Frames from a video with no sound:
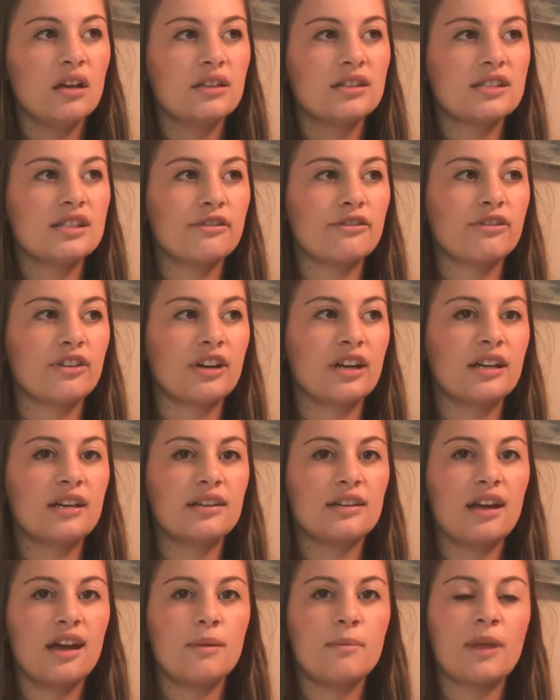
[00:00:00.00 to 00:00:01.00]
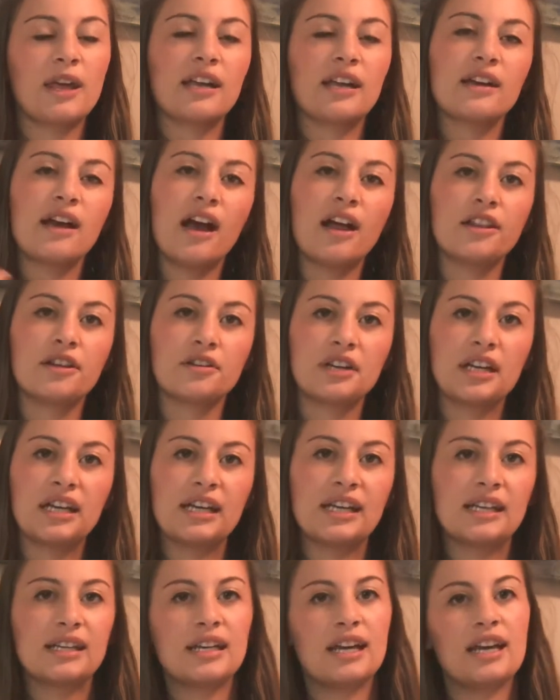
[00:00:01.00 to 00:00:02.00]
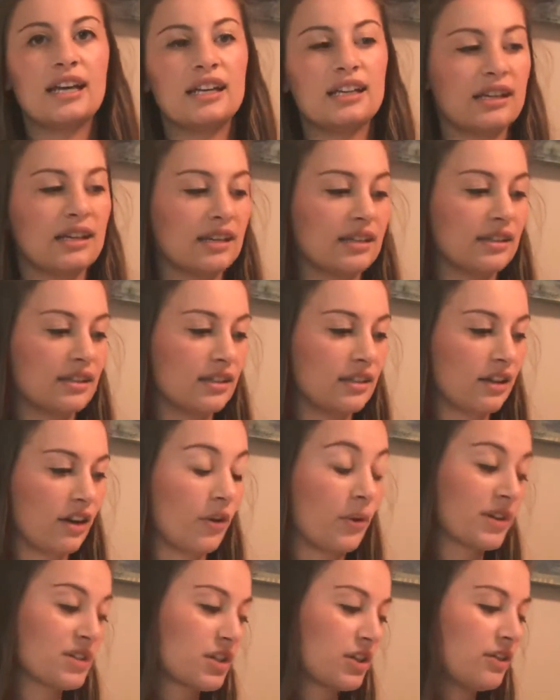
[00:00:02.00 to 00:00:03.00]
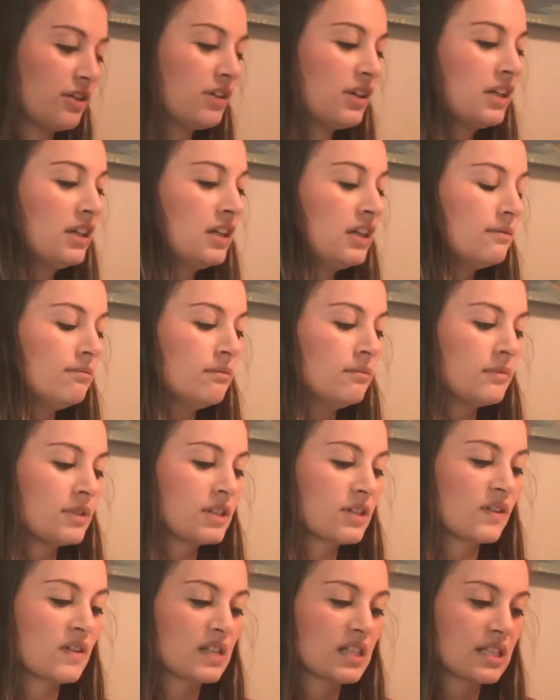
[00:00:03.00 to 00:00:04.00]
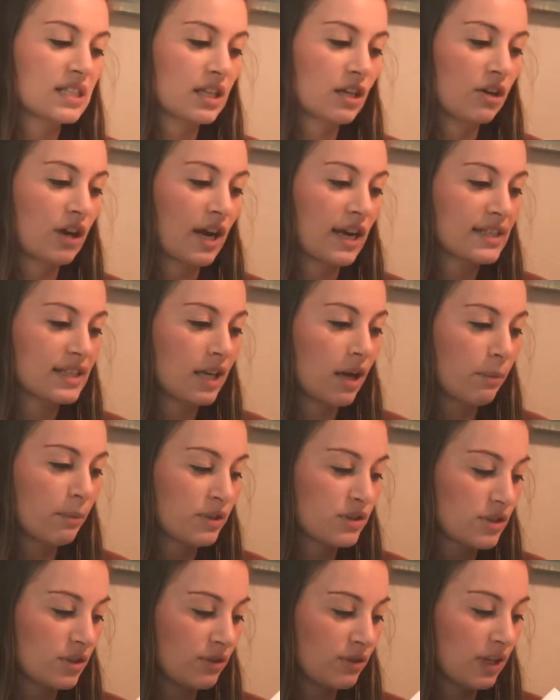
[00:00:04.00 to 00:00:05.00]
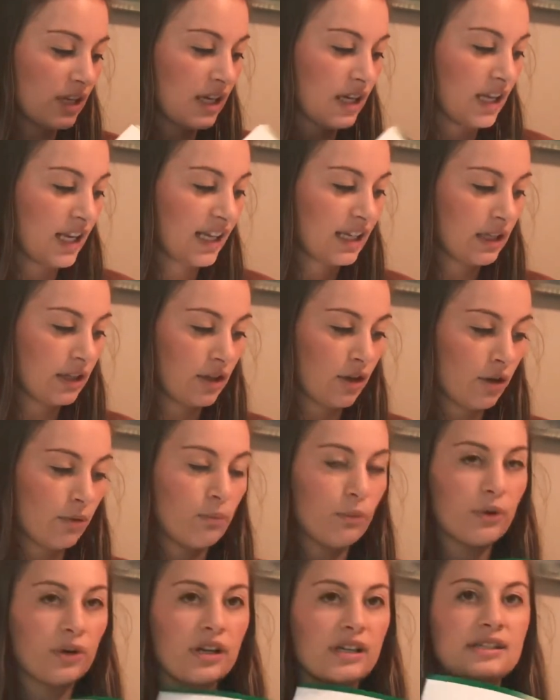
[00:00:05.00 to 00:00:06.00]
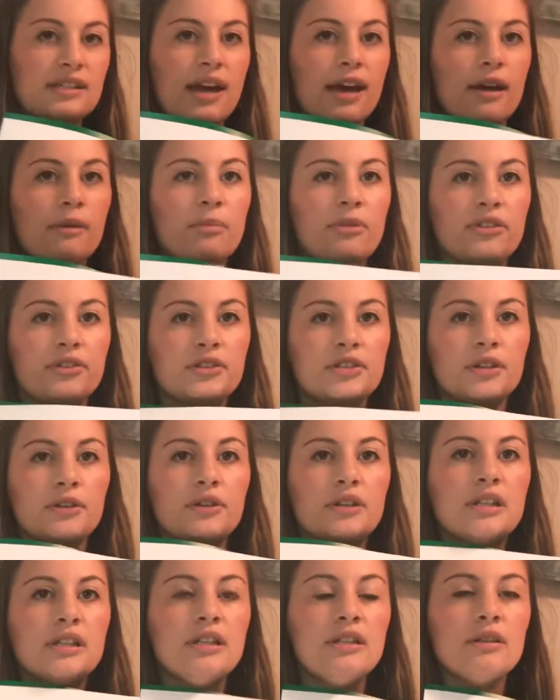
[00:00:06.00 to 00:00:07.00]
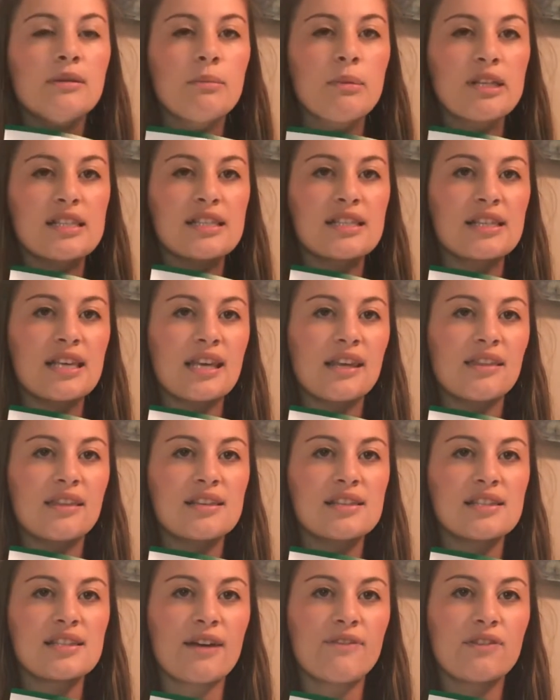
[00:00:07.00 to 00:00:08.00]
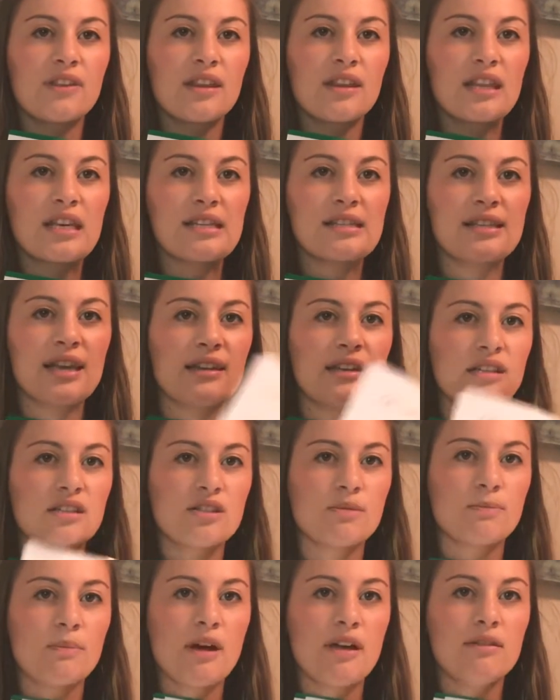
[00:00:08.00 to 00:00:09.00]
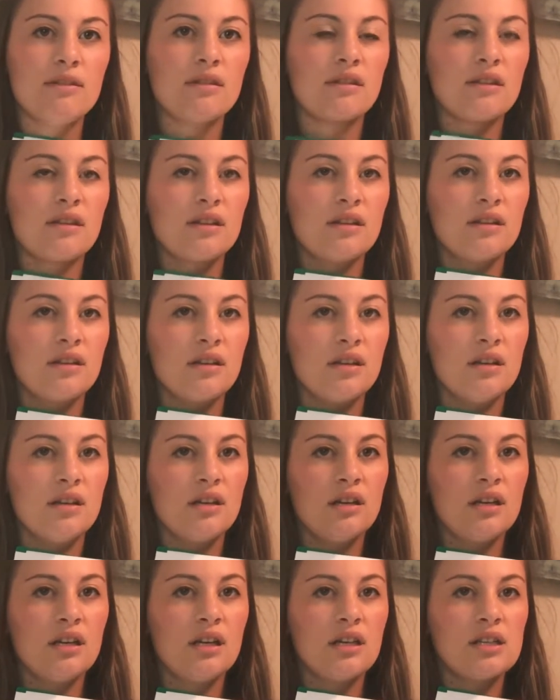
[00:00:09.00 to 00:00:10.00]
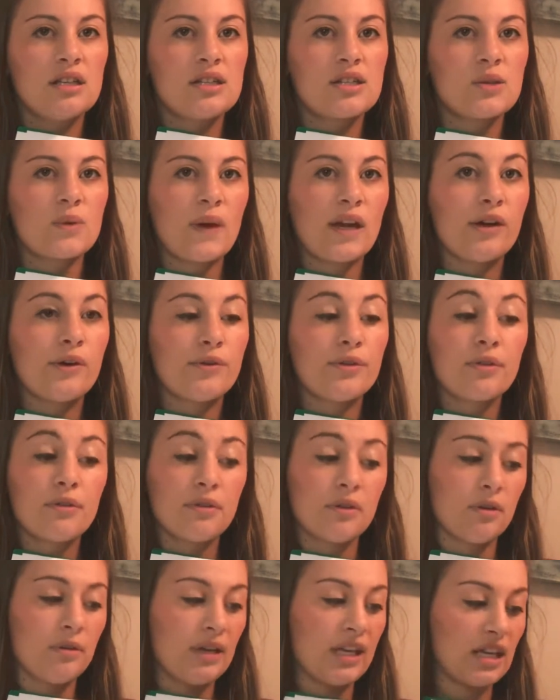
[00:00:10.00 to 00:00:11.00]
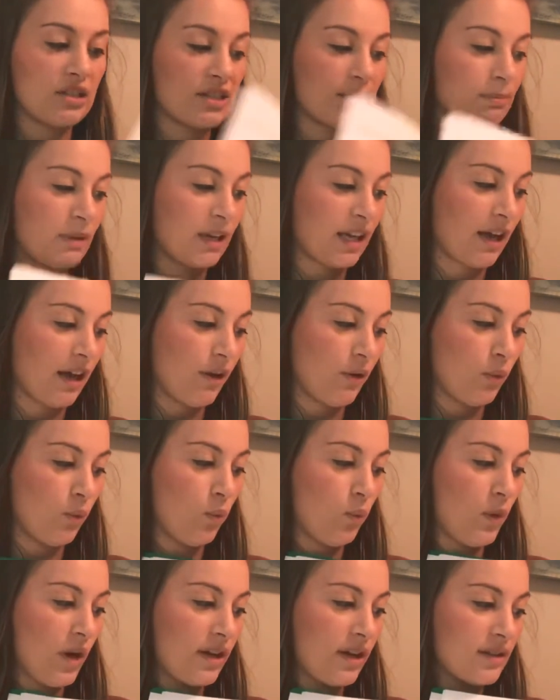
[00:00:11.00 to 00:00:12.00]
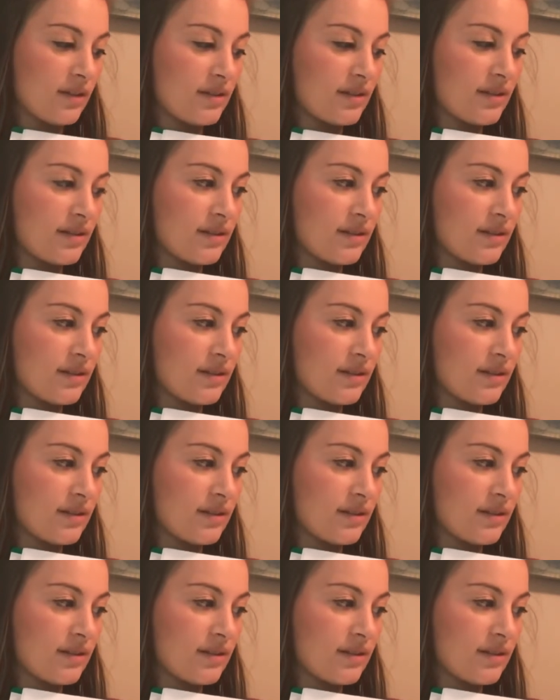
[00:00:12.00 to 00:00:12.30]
different like coloring, and I'll show you. So this is the Grasshoppers Unit, and I can go more in depth too, but this is like the stuff that they send each month. So I go through and I just pick out what